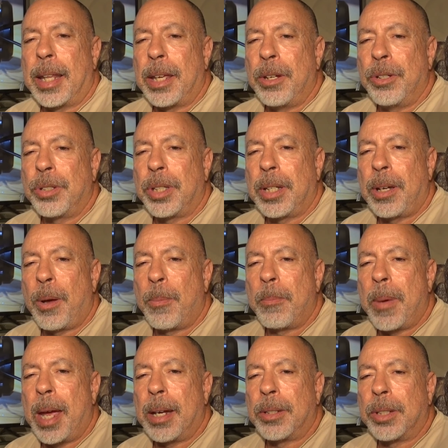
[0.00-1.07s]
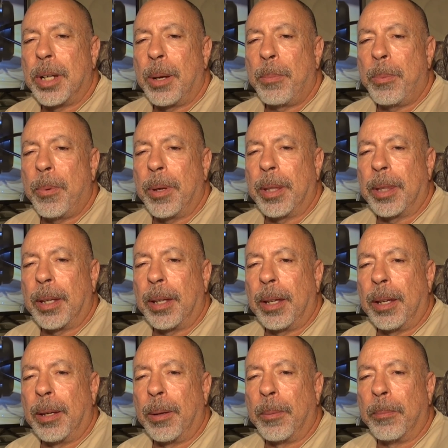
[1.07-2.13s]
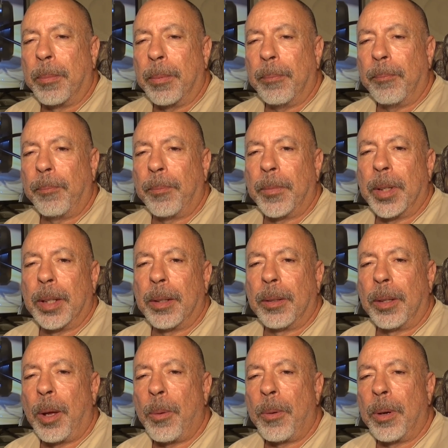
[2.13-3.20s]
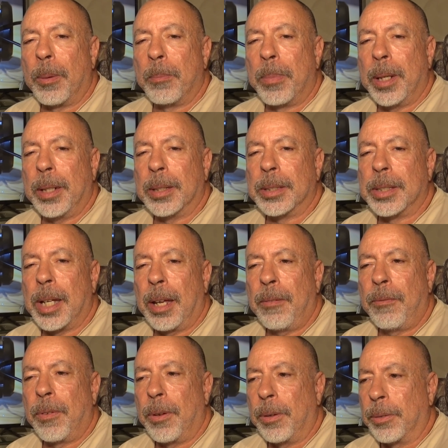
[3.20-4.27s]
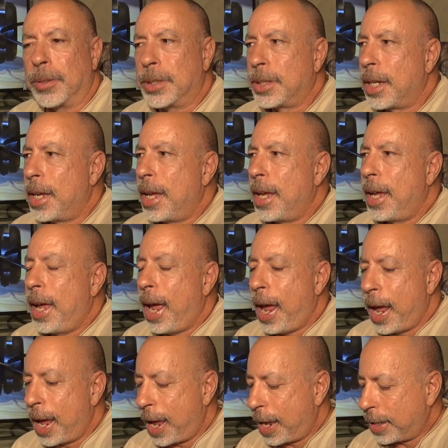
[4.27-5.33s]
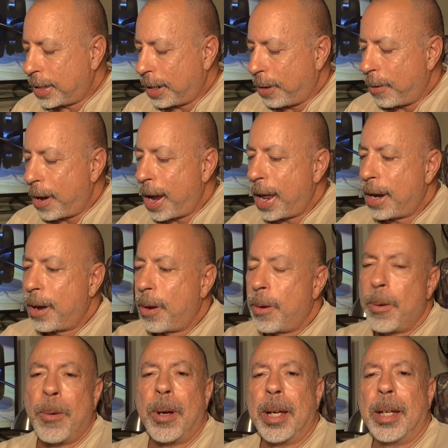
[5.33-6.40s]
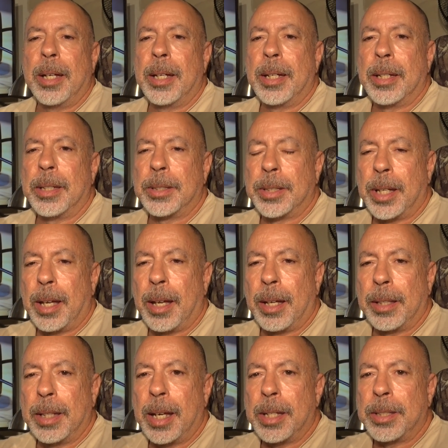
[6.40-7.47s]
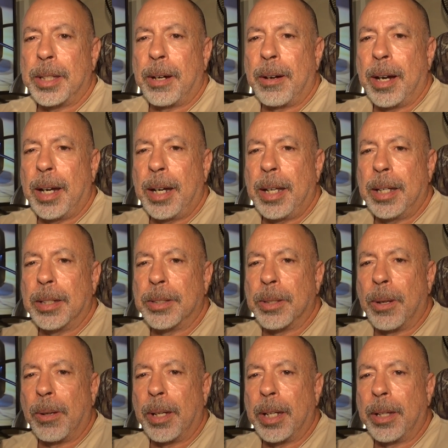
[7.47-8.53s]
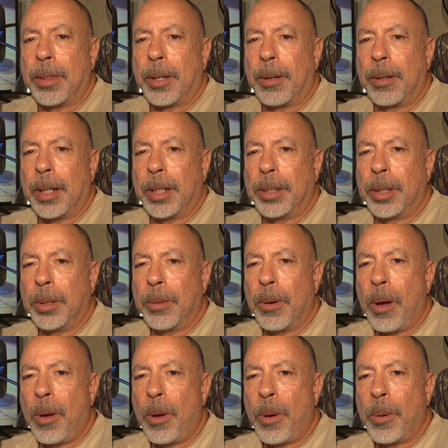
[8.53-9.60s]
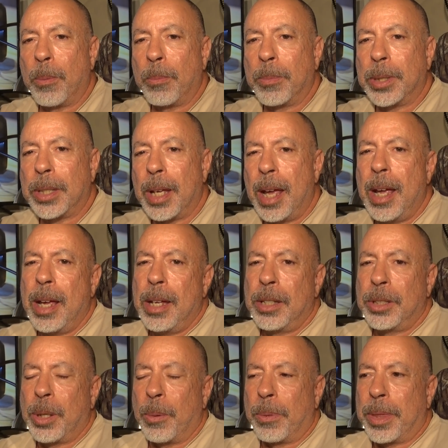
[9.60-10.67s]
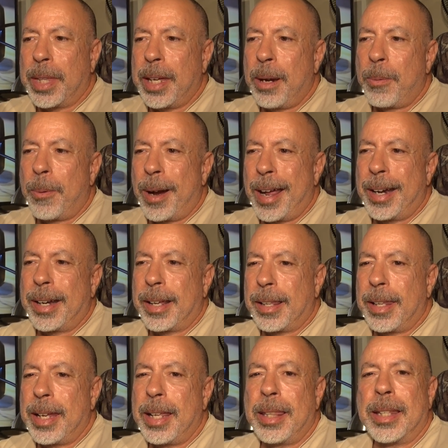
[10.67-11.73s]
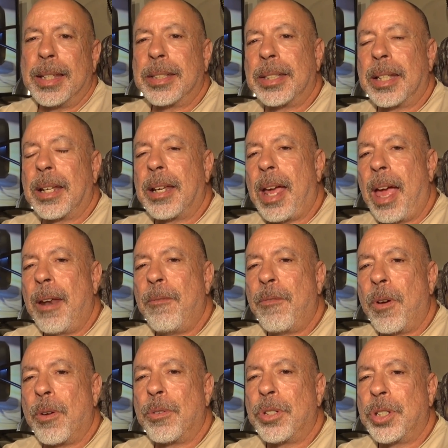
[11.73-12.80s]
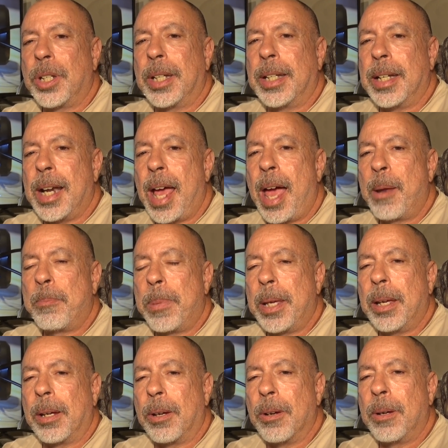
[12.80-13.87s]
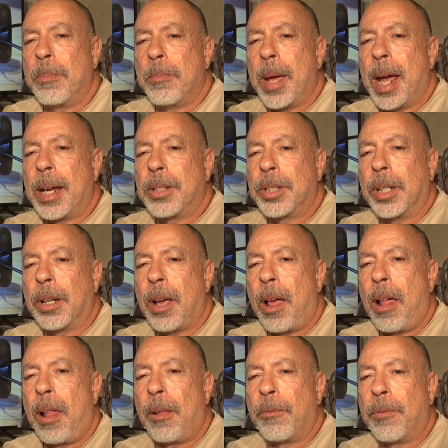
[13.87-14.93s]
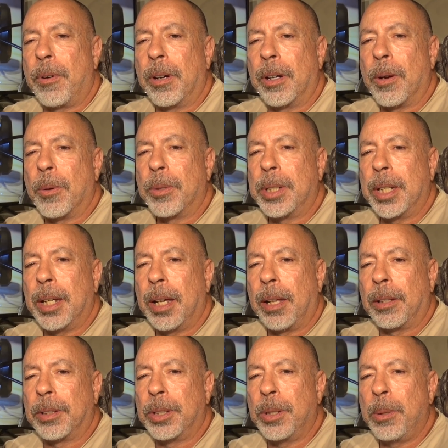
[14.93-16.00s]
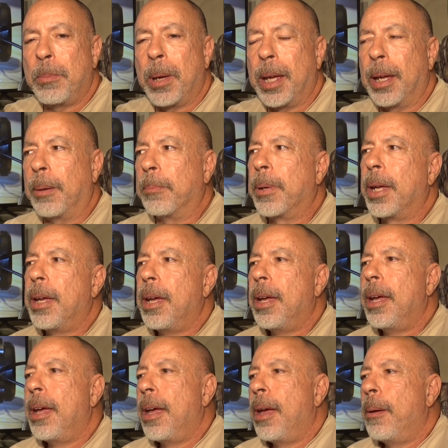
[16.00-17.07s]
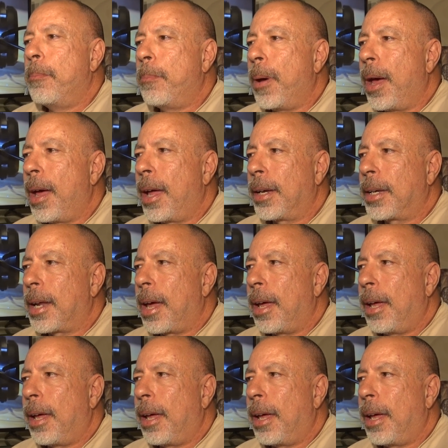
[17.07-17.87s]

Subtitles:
they usually don't match up with lower impedance headphones. And the Grado is, the SR80 is only 32 ohms, so theoretically this headphone should not be a good match at all for an OTL tube amp. But